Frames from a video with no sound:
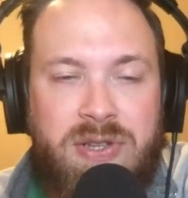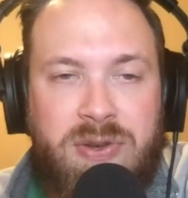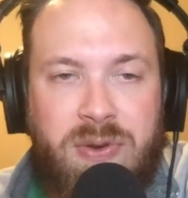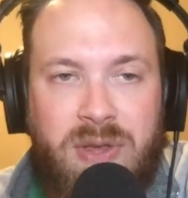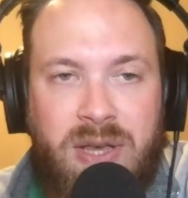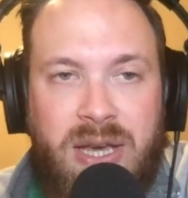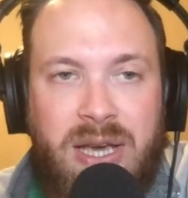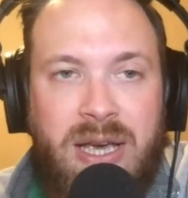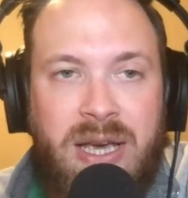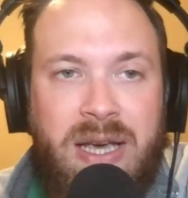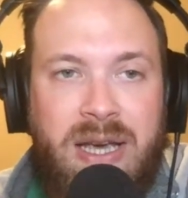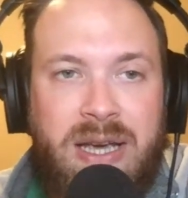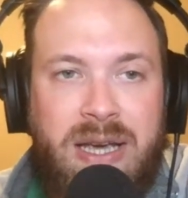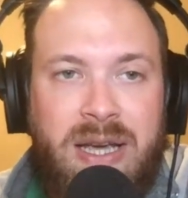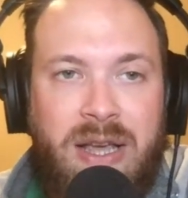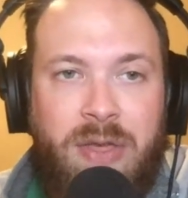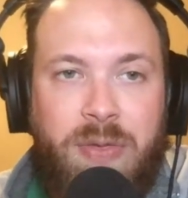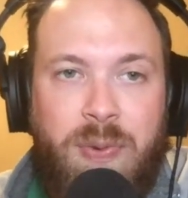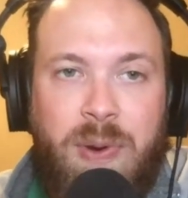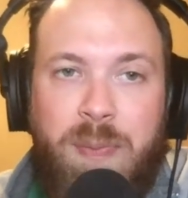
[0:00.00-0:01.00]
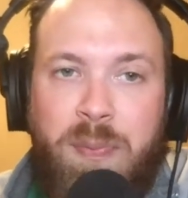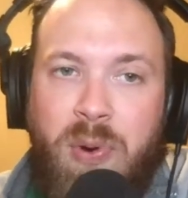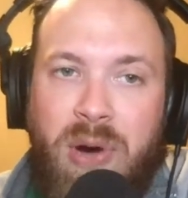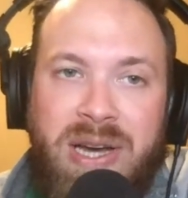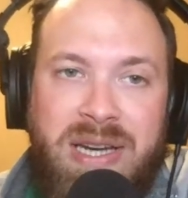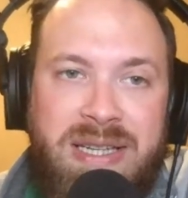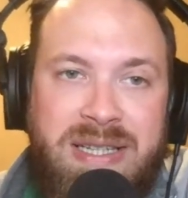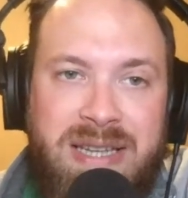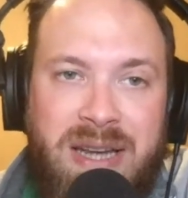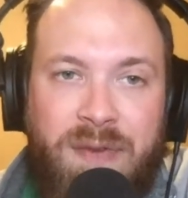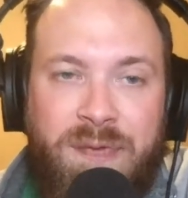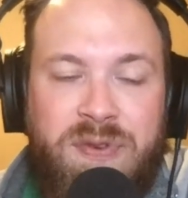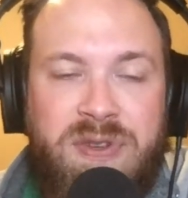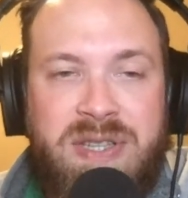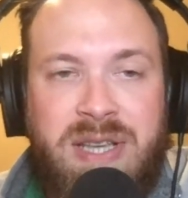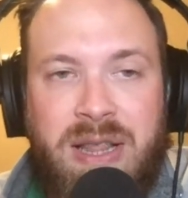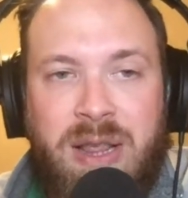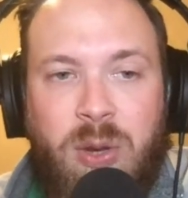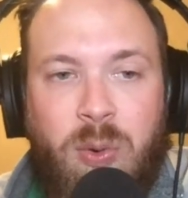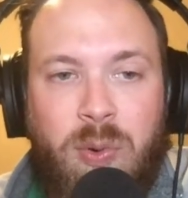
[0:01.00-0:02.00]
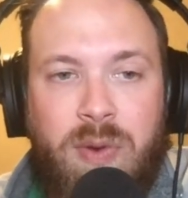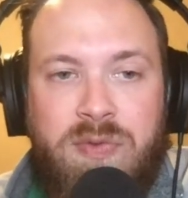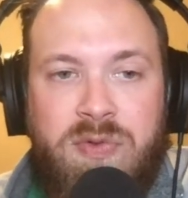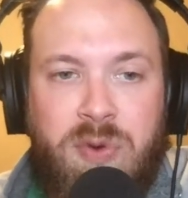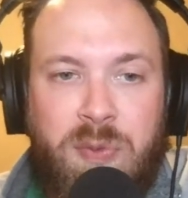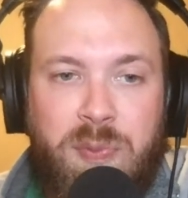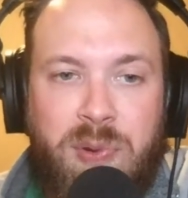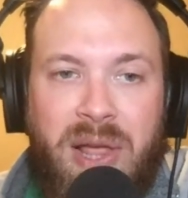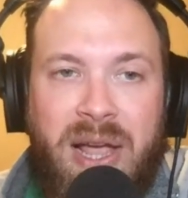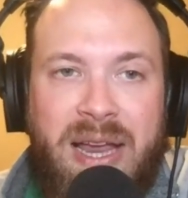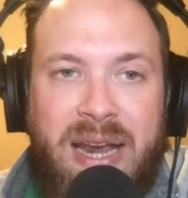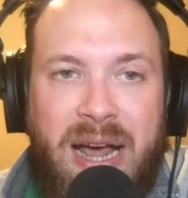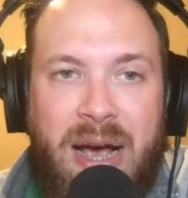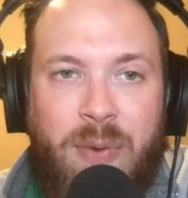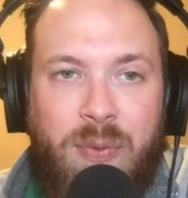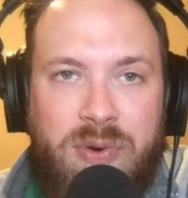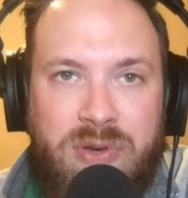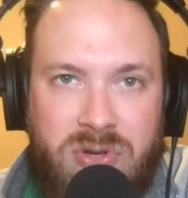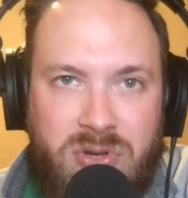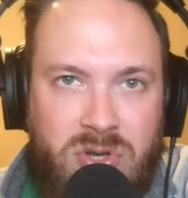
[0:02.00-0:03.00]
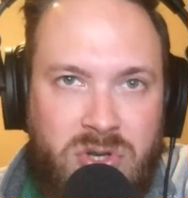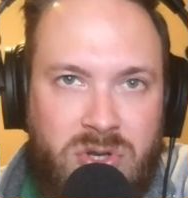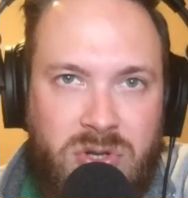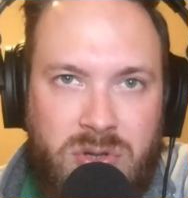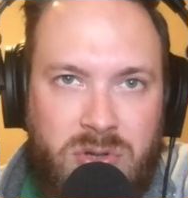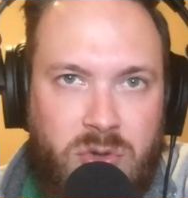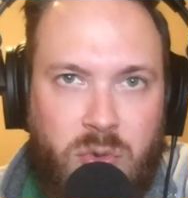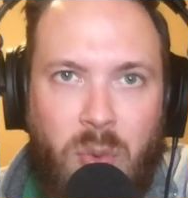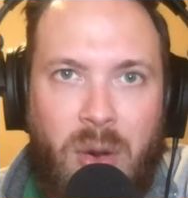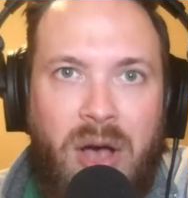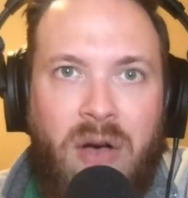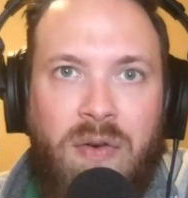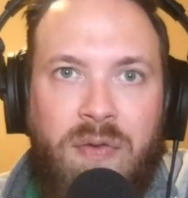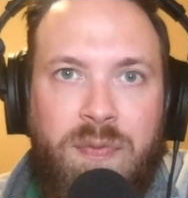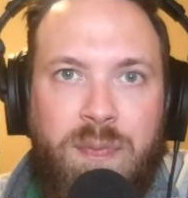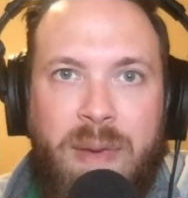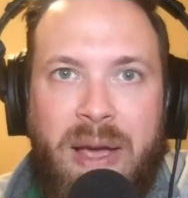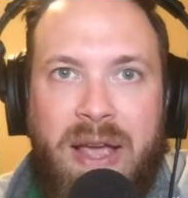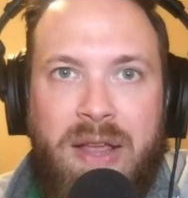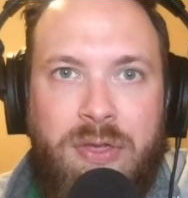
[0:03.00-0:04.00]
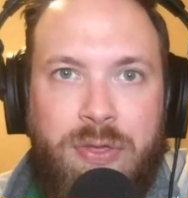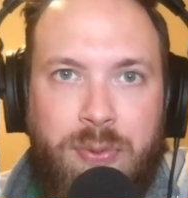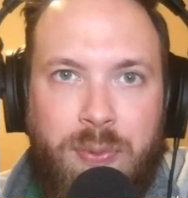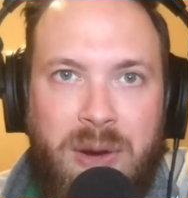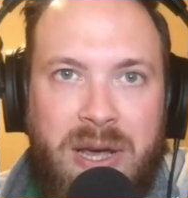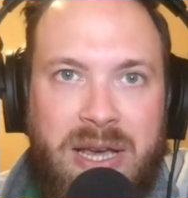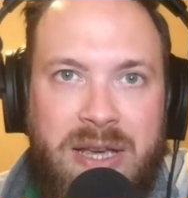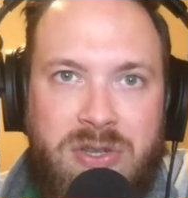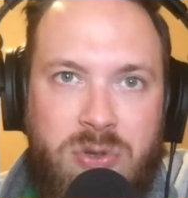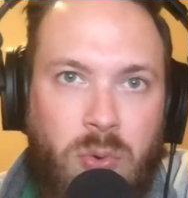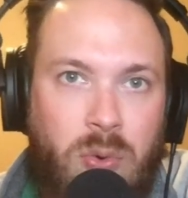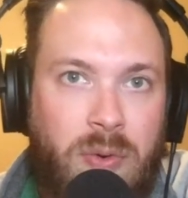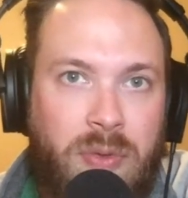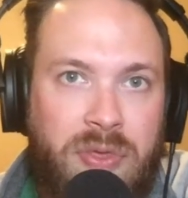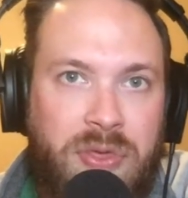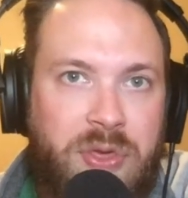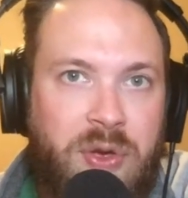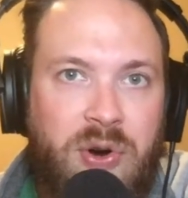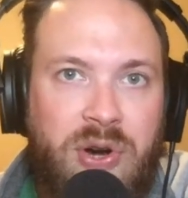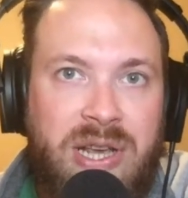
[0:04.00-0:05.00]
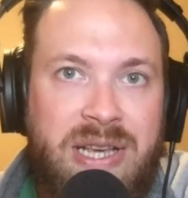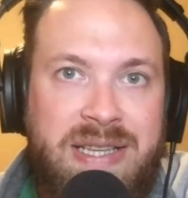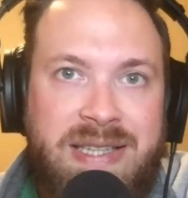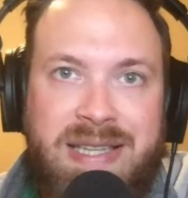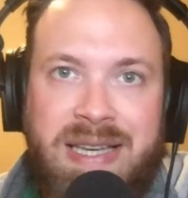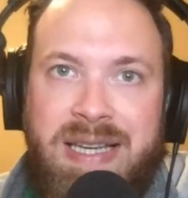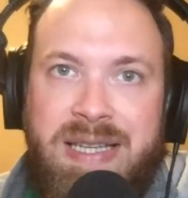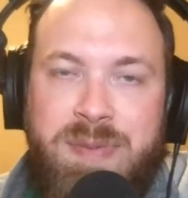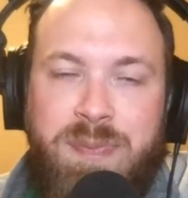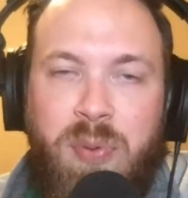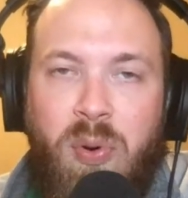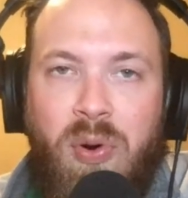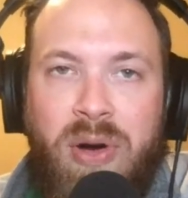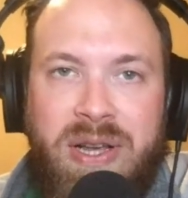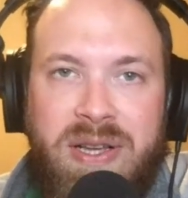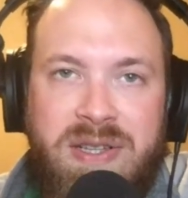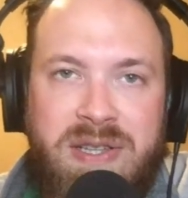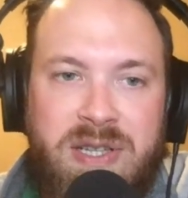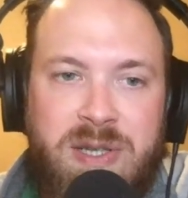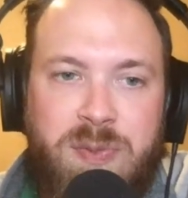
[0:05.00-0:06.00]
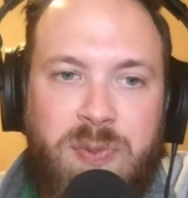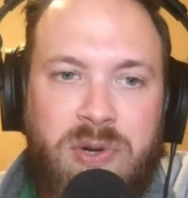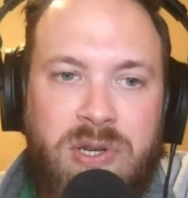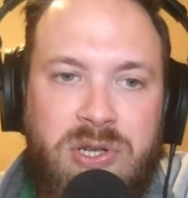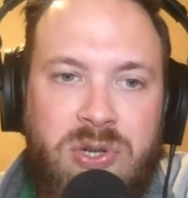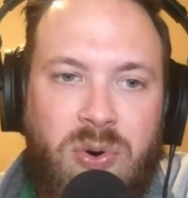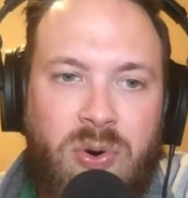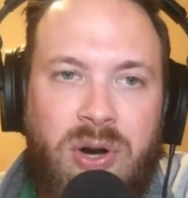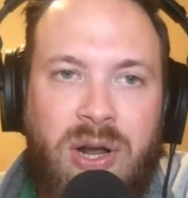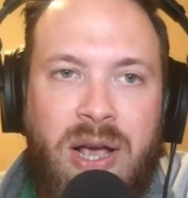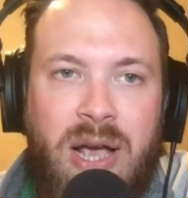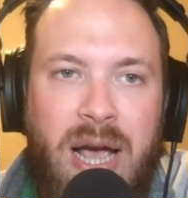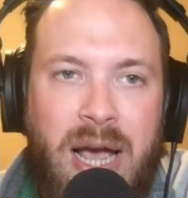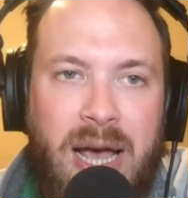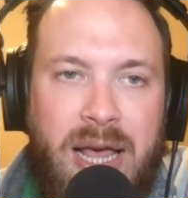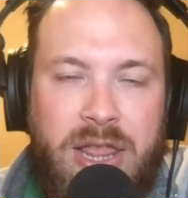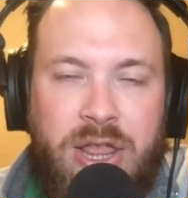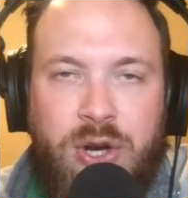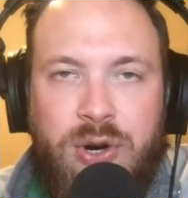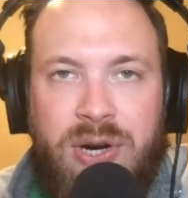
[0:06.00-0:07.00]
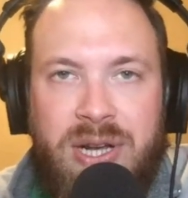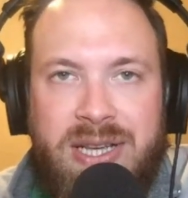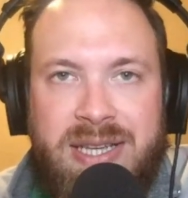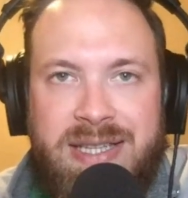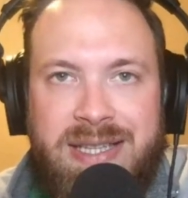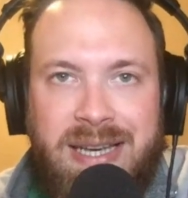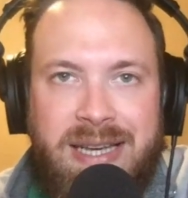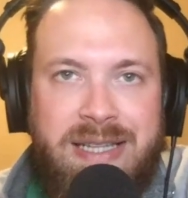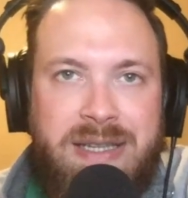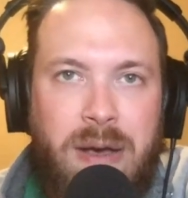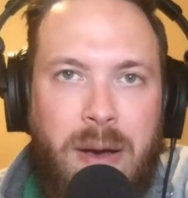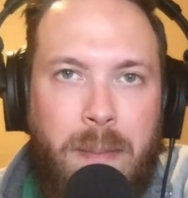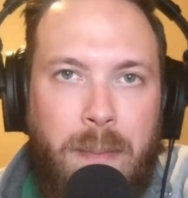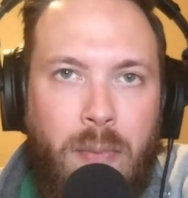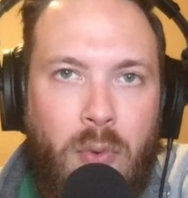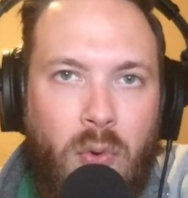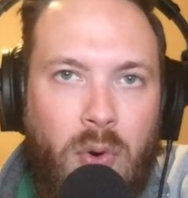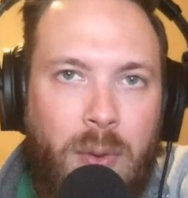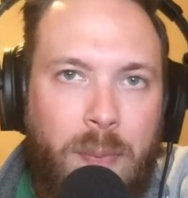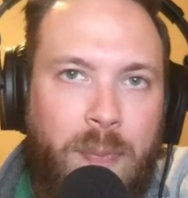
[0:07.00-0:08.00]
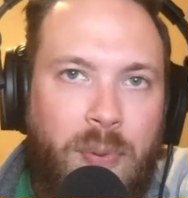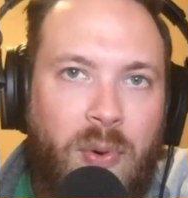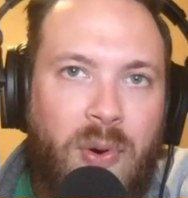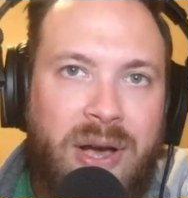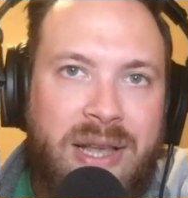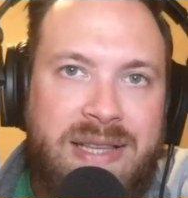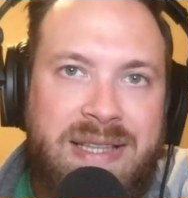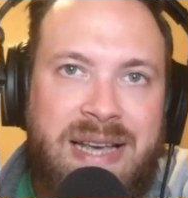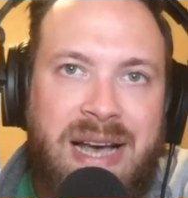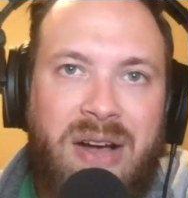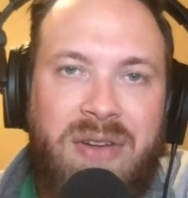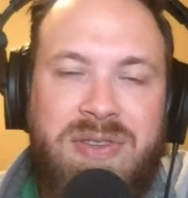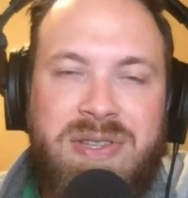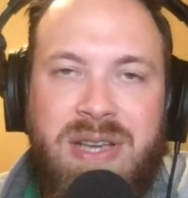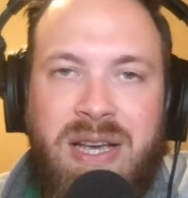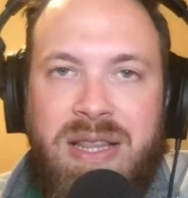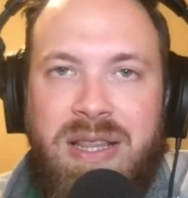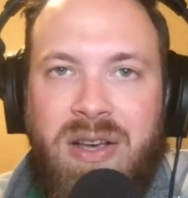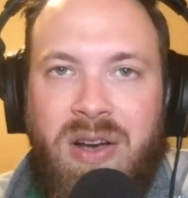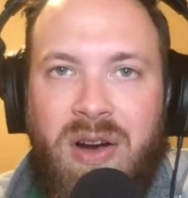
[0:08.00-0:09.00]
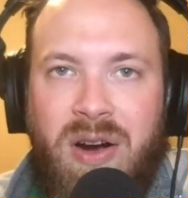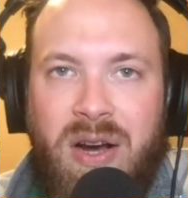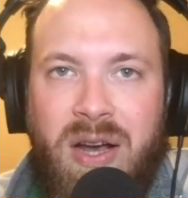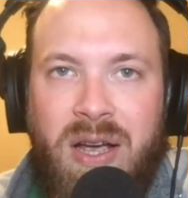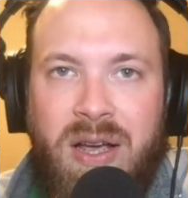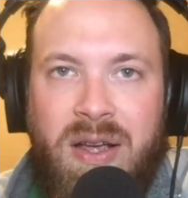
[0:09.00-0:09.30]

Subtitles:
So the 3-point deficit the Wolves were playing at was 12 made threes, or 36 points. The Spurs scored 36 more points outside the arc